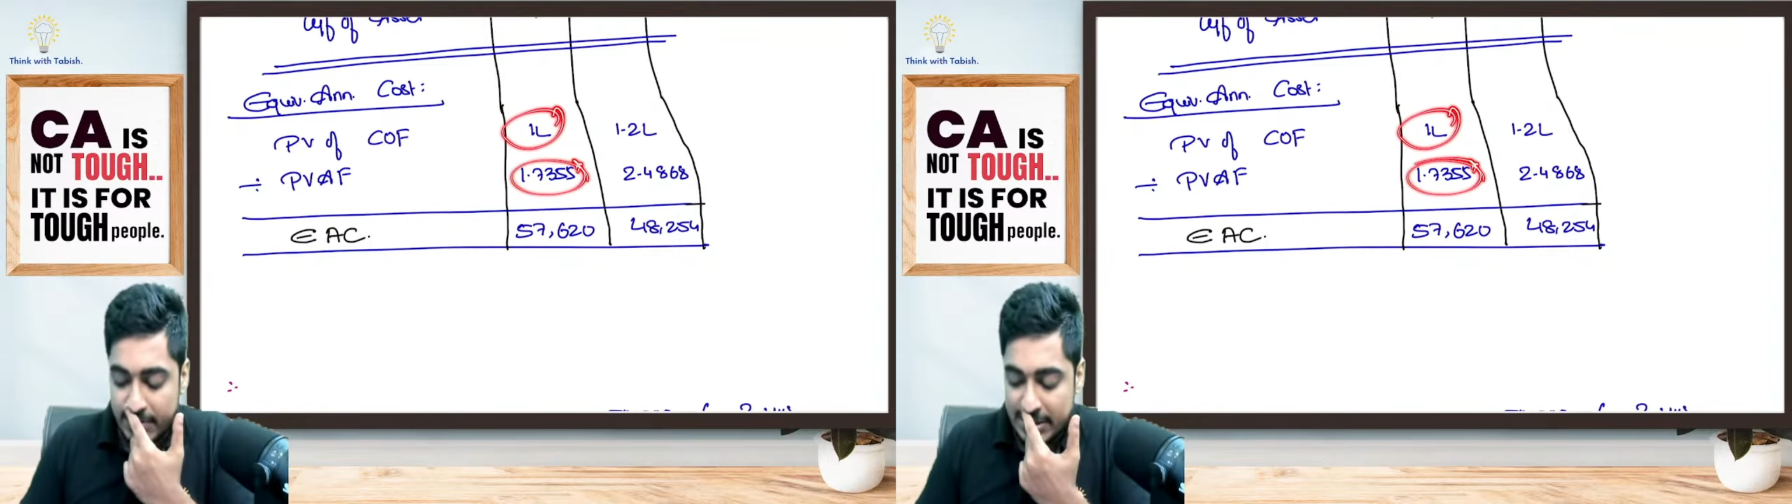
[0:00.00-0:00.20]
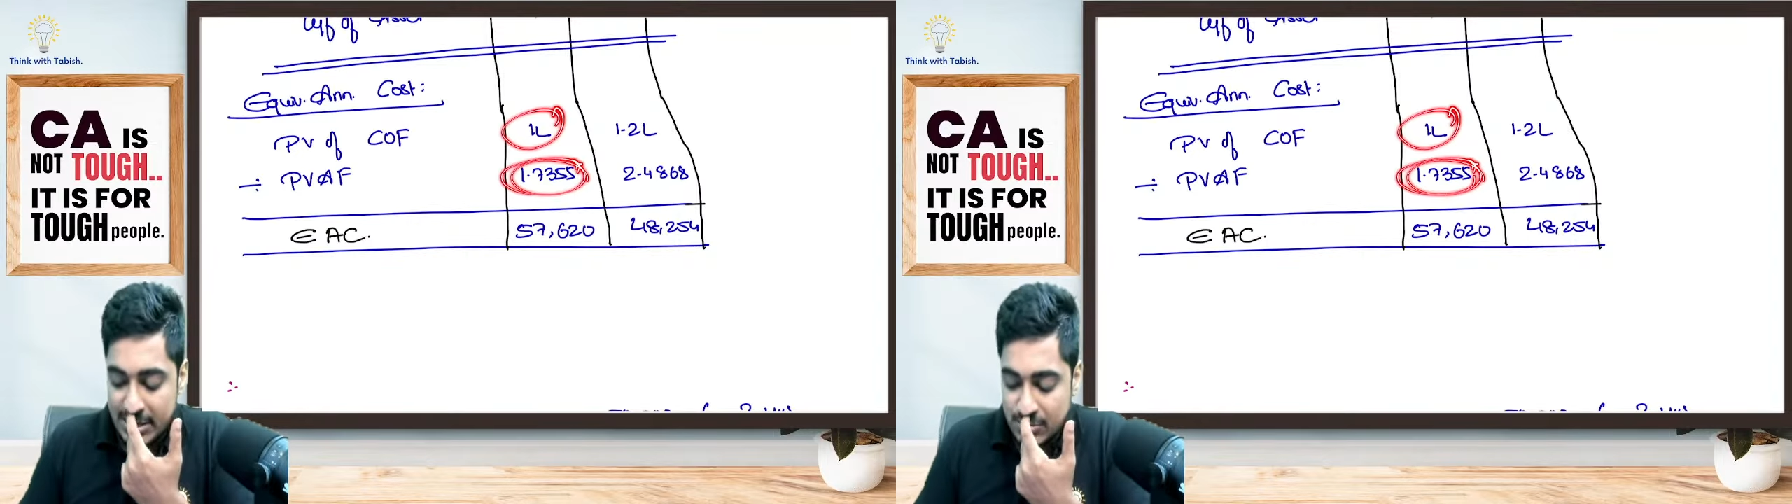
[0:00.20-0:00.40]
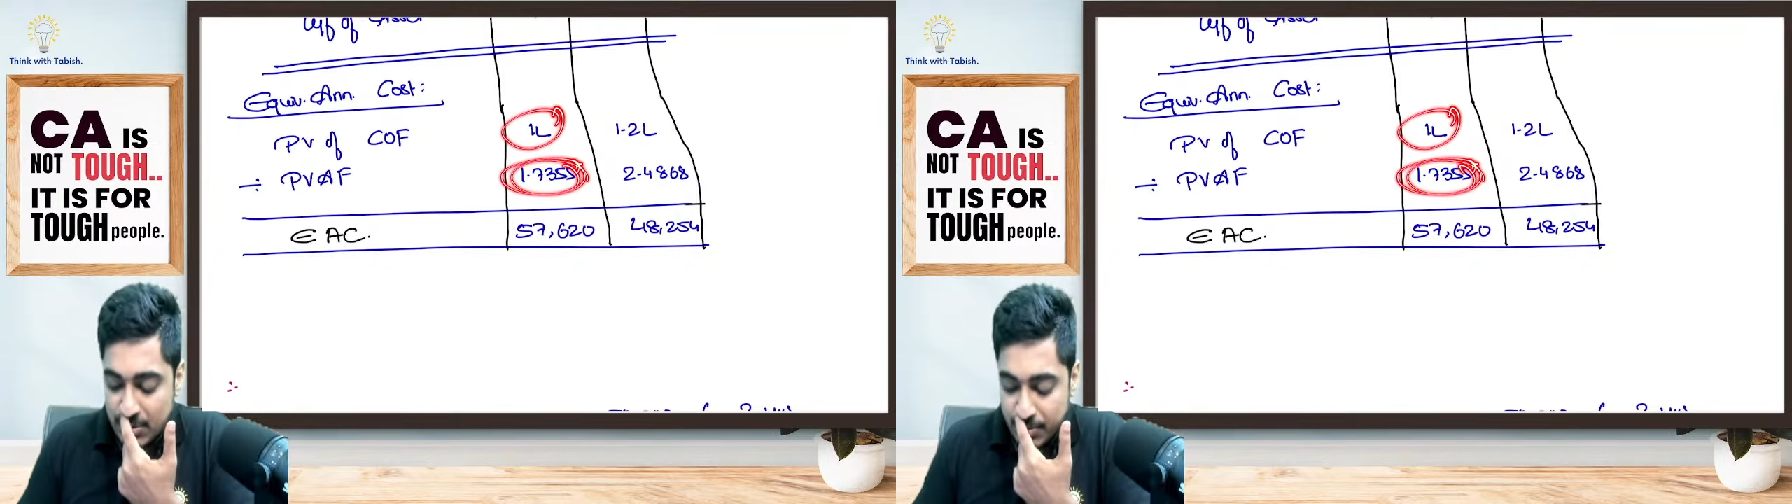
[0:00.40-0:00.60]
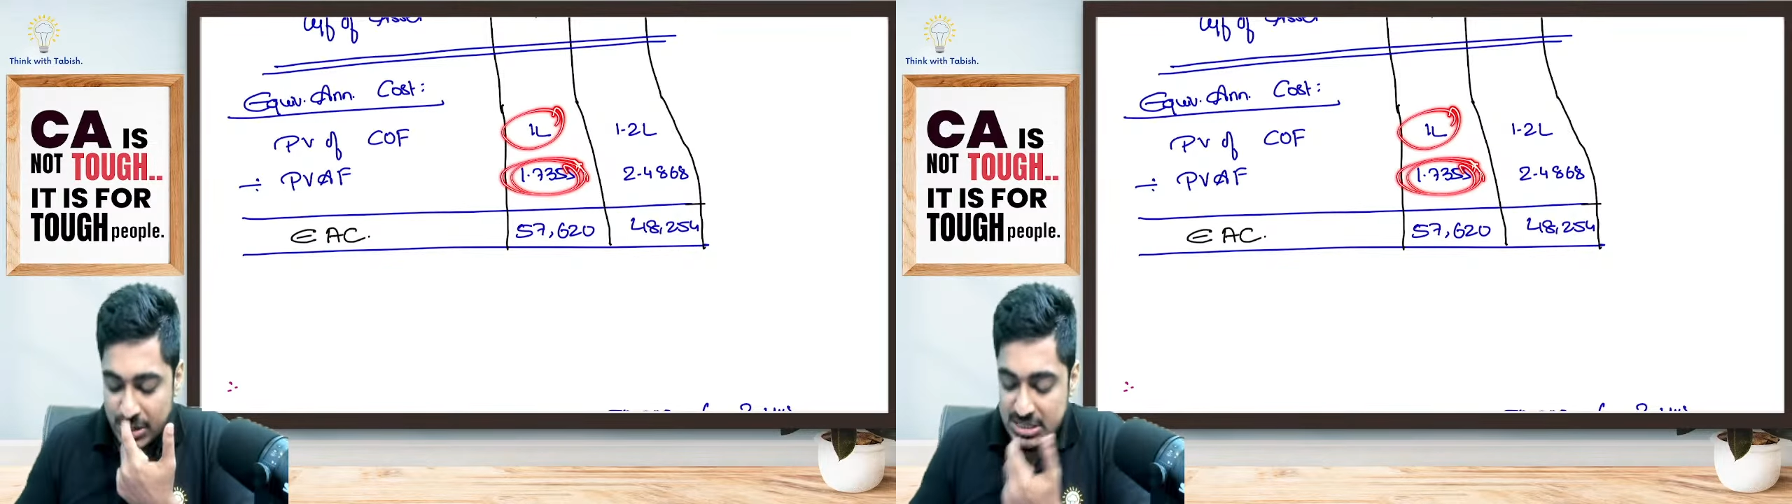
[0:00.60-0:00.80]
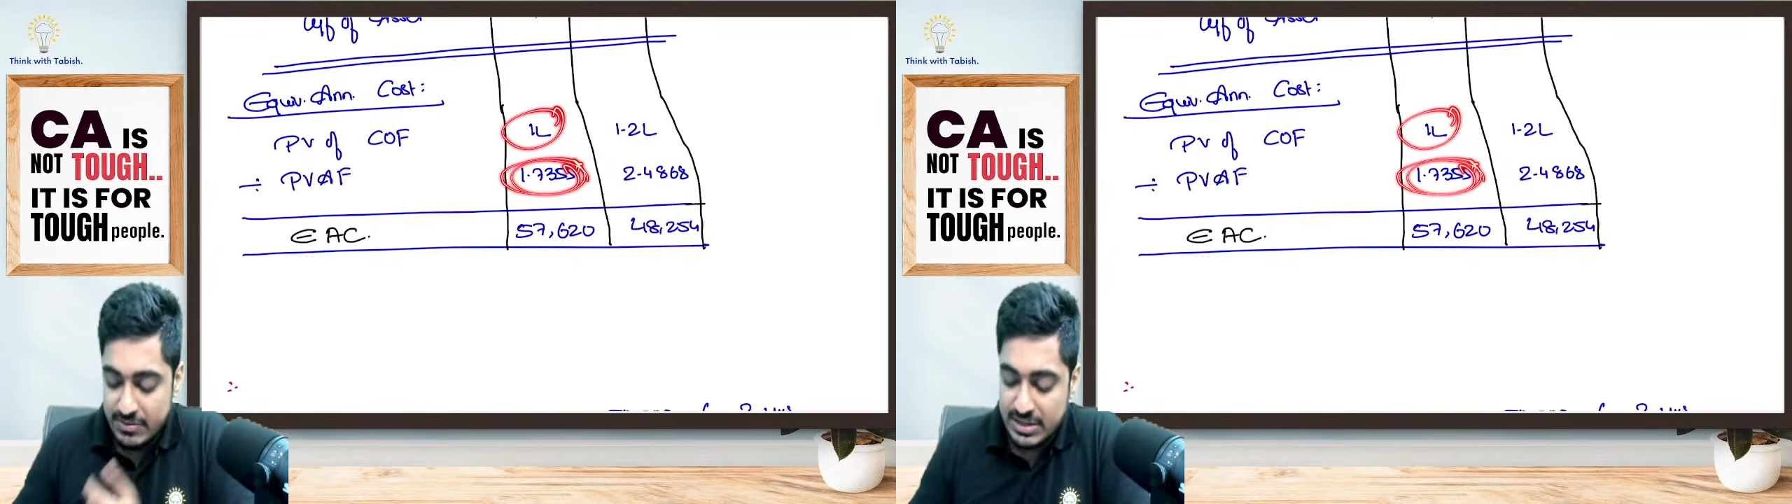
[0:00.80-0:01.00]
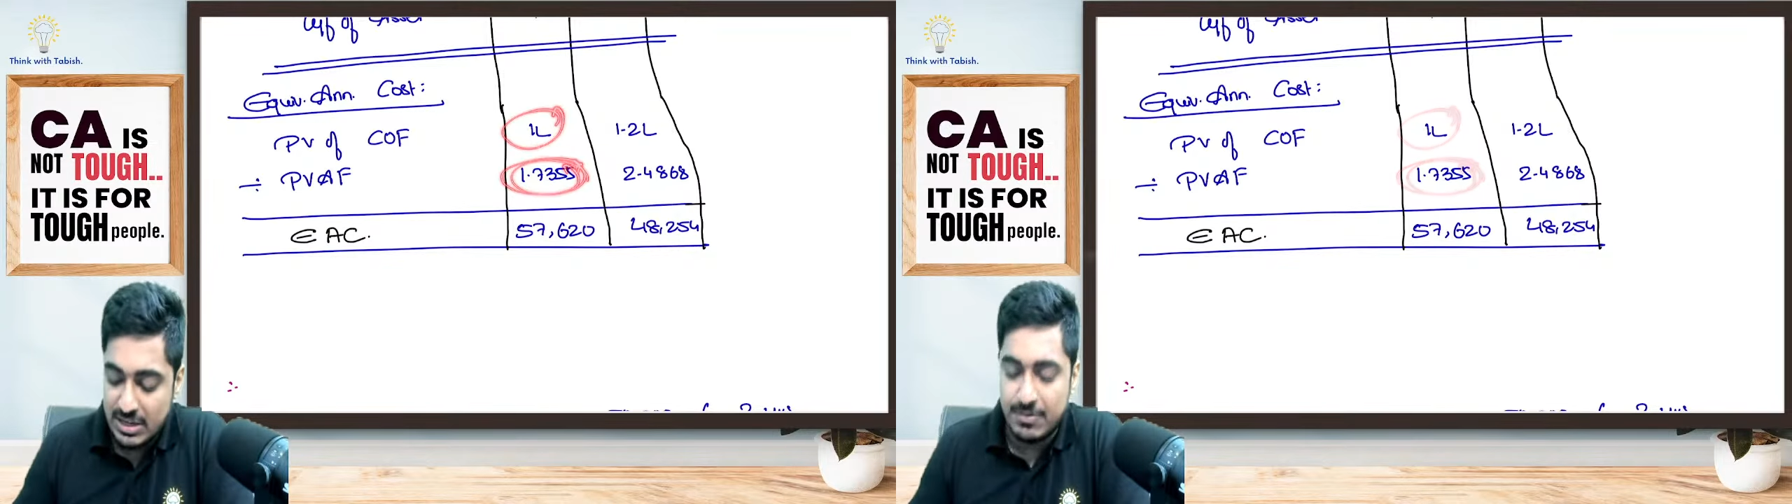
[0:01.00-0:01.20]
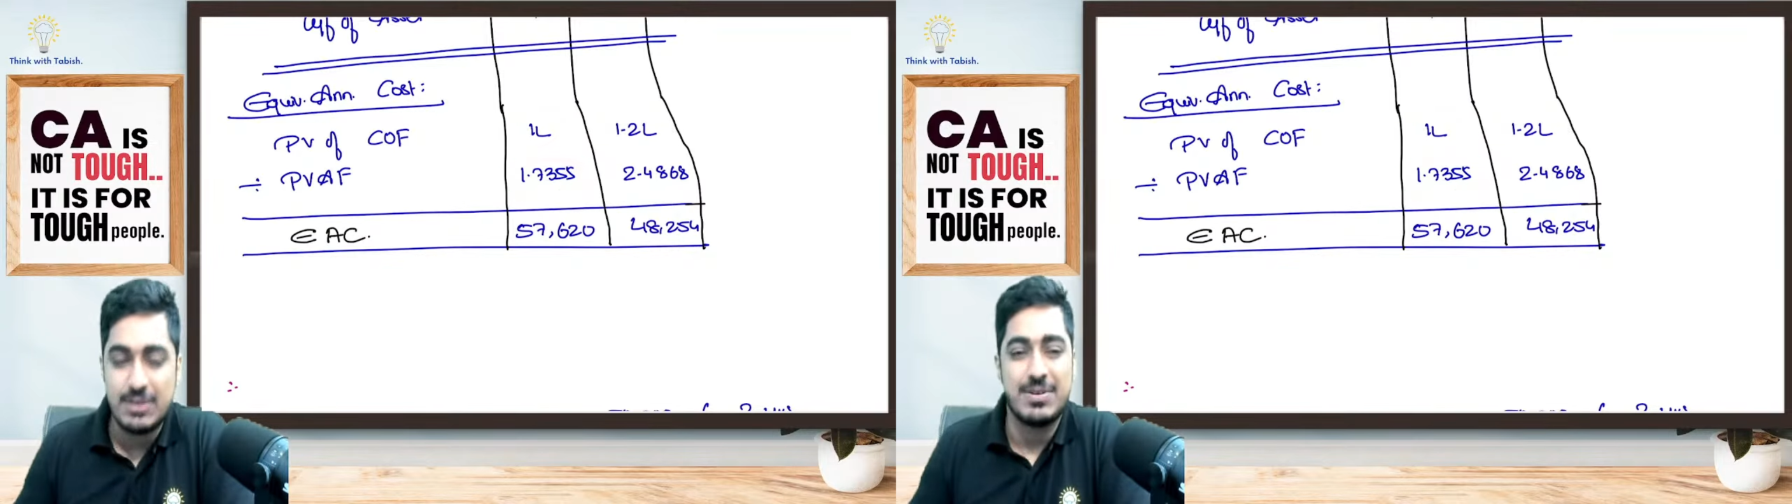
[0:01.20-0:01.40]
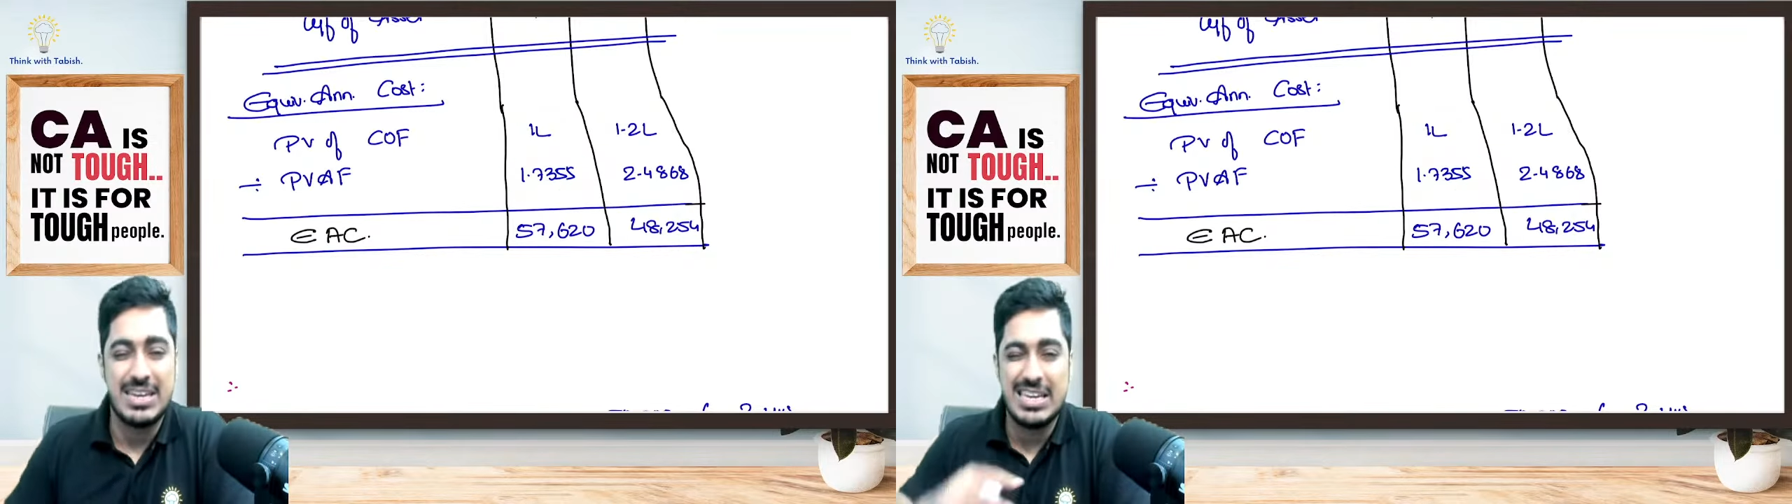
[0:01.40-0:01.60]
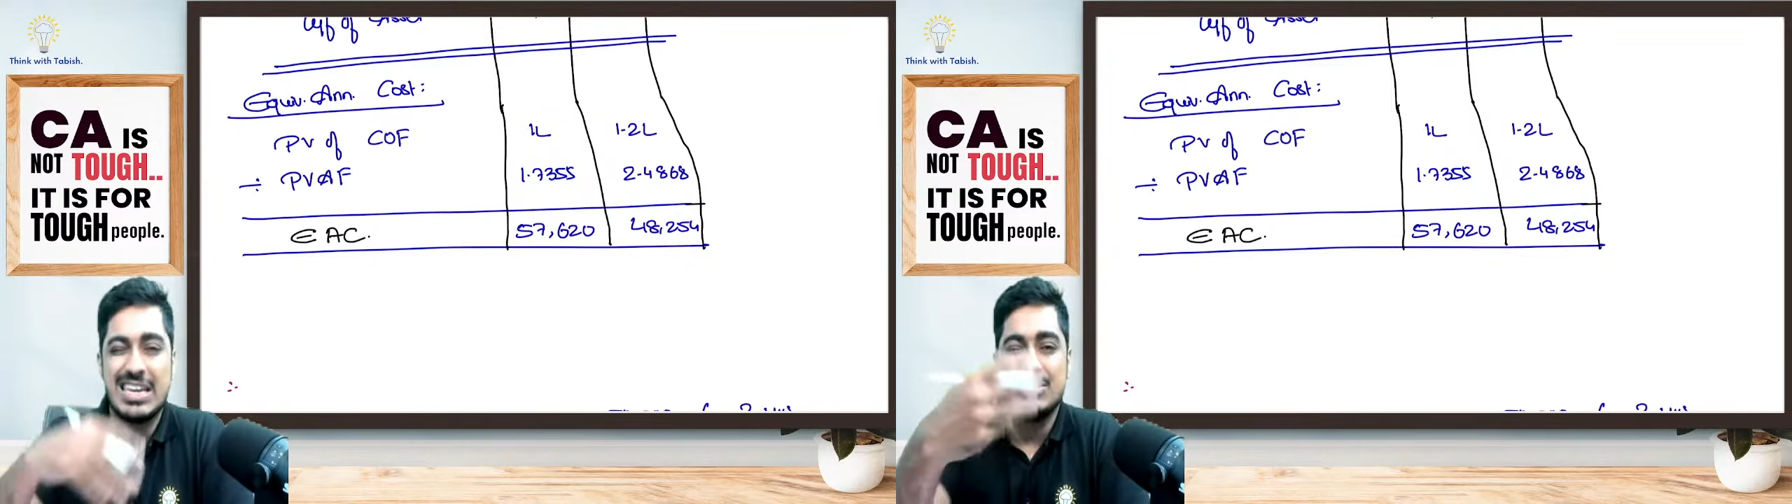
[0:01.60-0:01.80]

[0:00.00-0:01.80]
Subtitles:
factor is 1.7355,